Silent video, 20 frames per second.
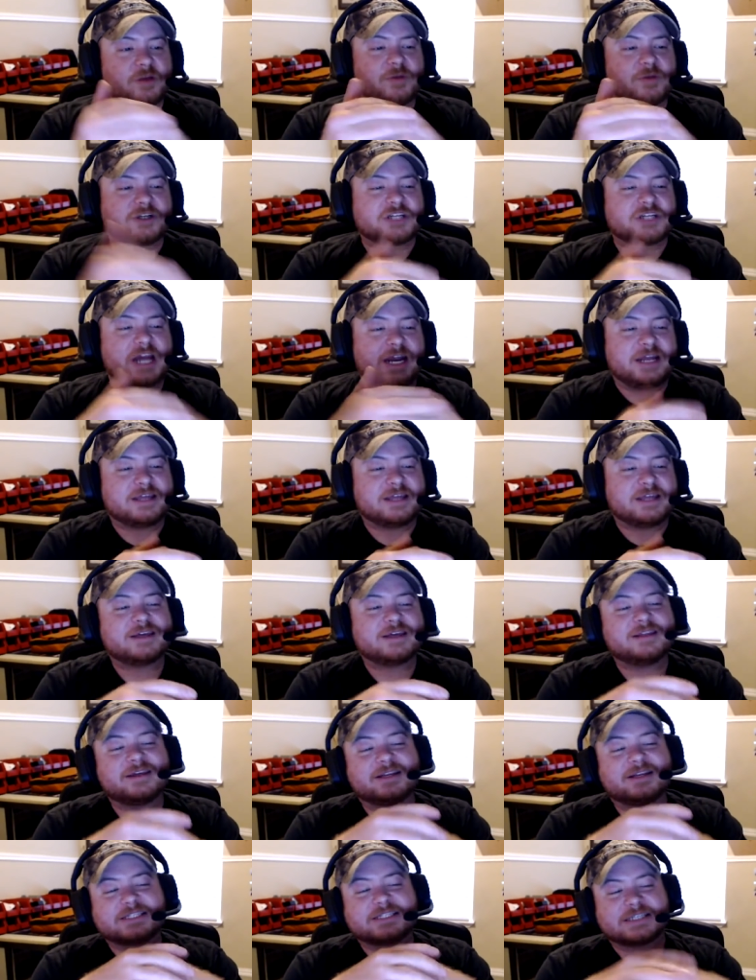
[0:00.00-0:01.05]
much anything
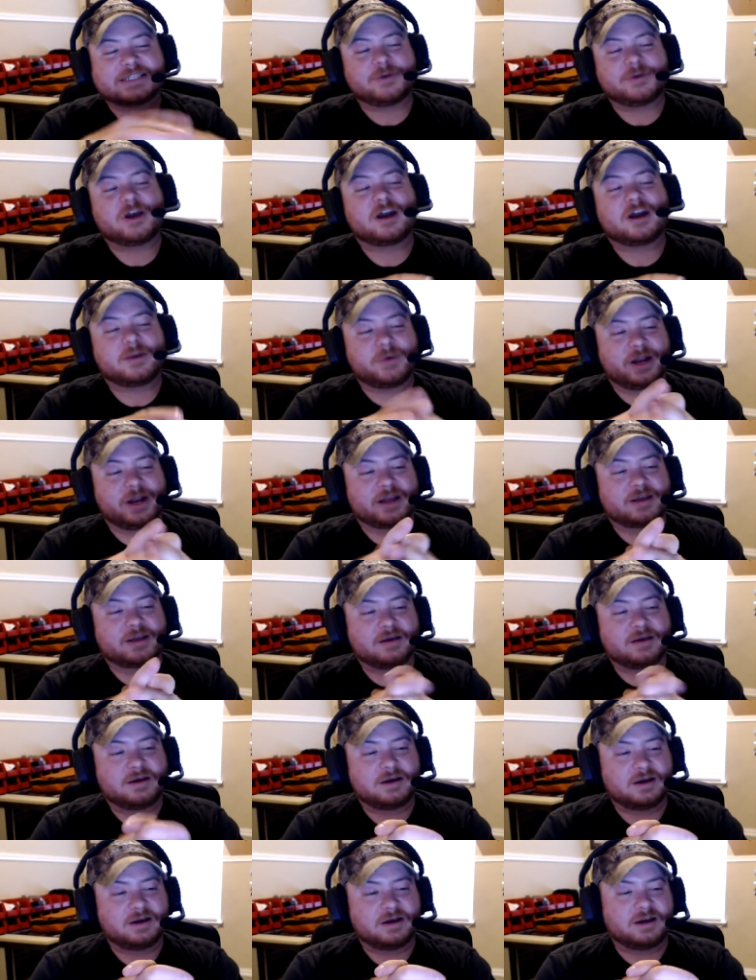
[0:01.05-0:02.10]
that is semi-automatic,
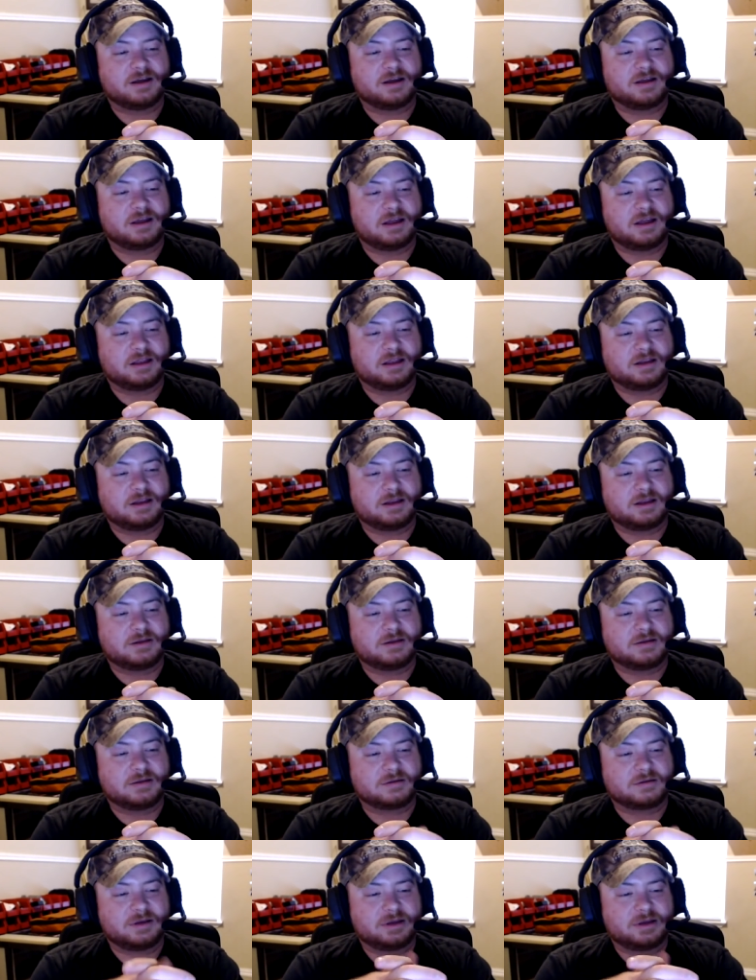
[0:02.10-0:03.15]
uh, and
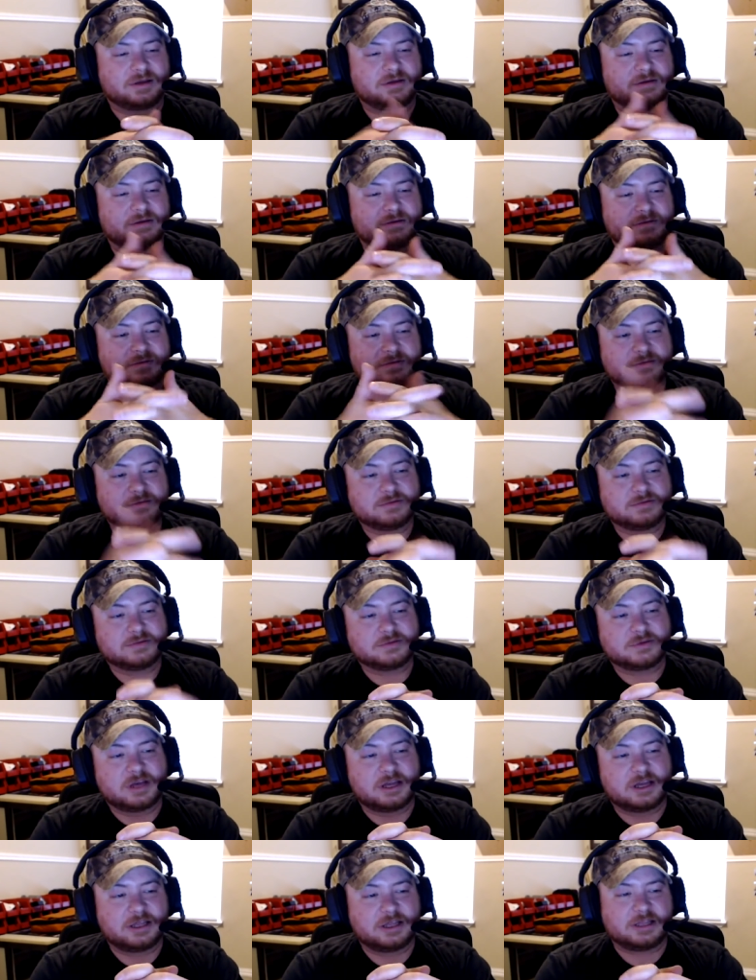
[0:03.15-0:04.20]
and like
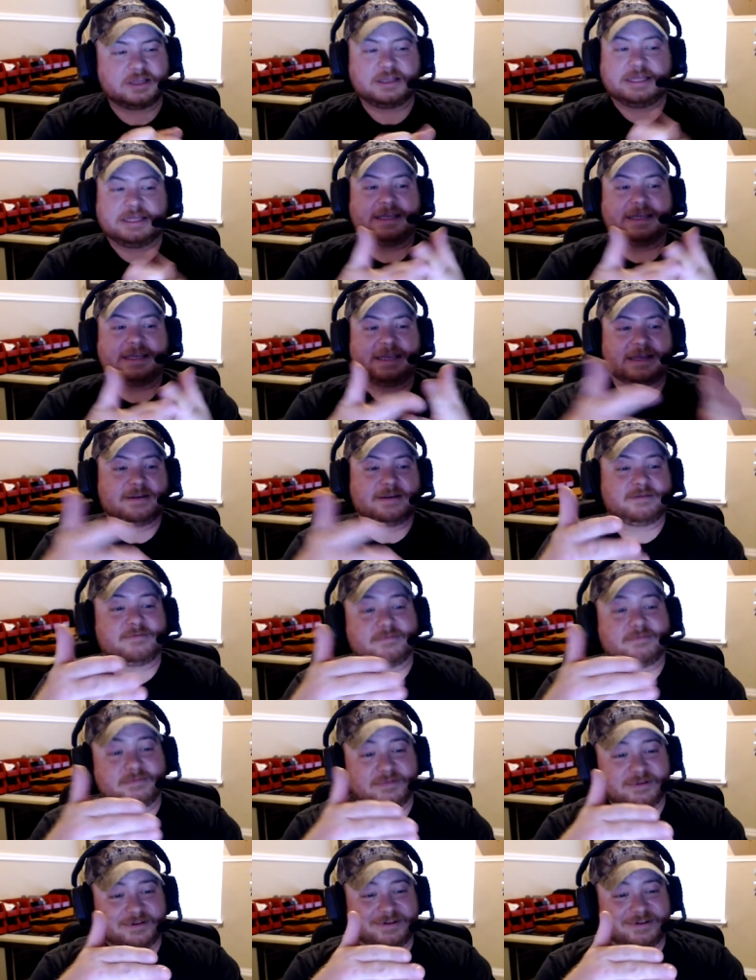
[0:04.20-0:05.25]
it,
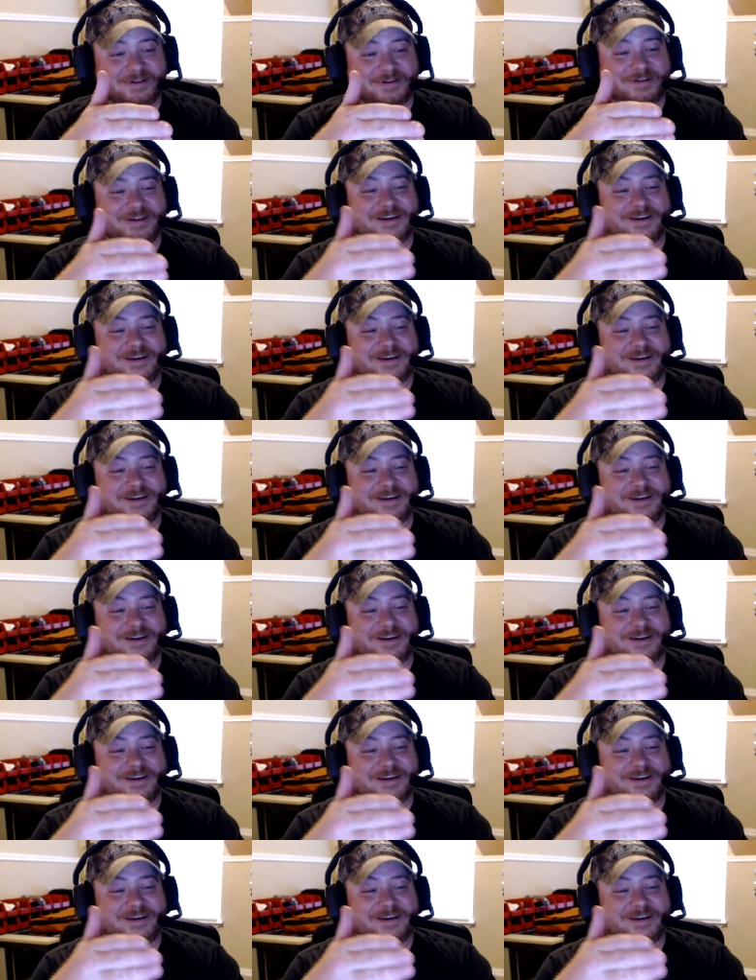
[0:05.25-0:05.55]
it